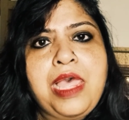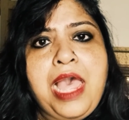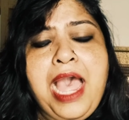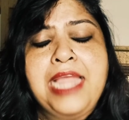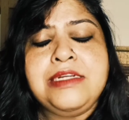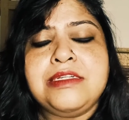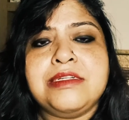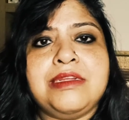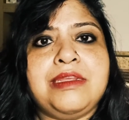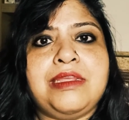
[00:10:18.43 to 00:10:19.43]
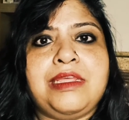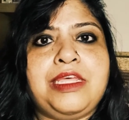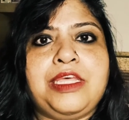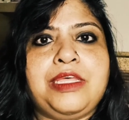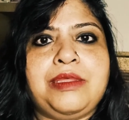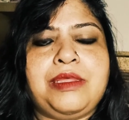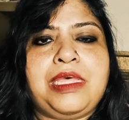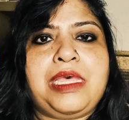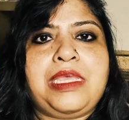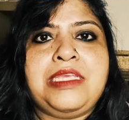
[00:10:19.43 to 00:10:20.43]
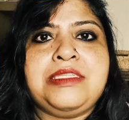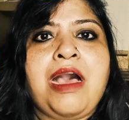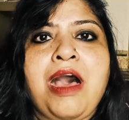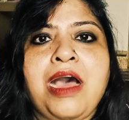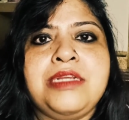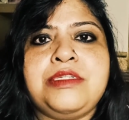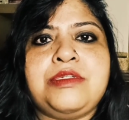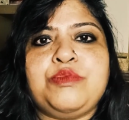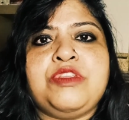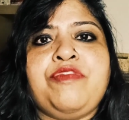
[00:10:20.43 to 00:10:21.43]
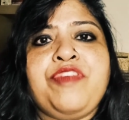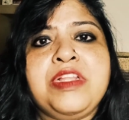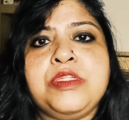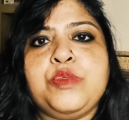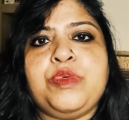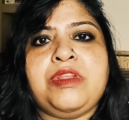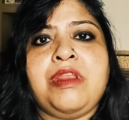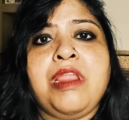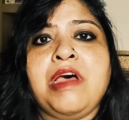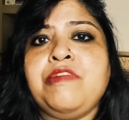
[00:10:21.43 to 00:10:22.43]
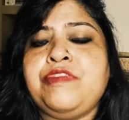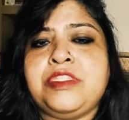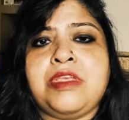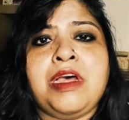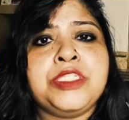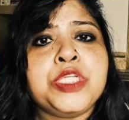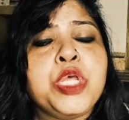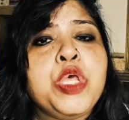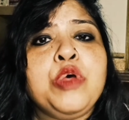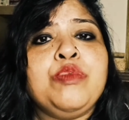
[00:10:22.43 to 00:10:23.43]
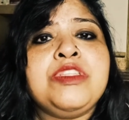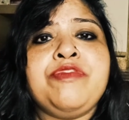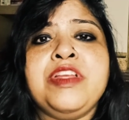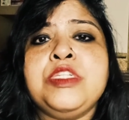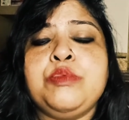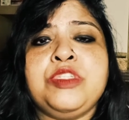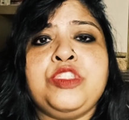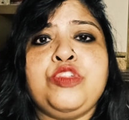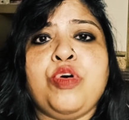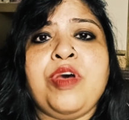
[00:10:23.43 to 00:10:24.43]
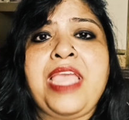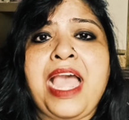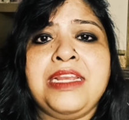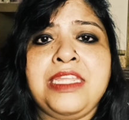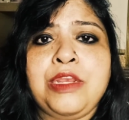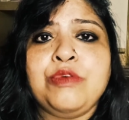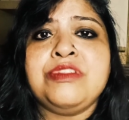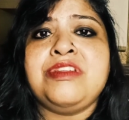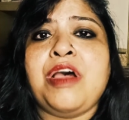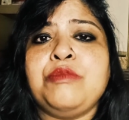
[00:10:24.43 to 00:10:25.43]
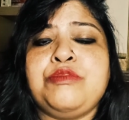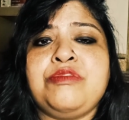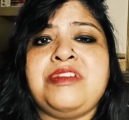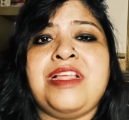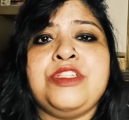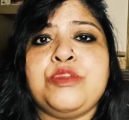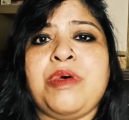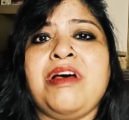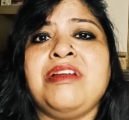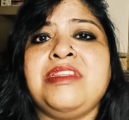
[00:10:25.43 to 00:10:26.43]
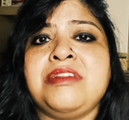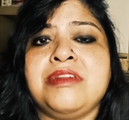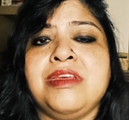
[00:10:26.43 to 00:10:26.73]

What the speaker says: And his heart was filled with love, his heart was filled with joy, and he looks down to tell Swaha that,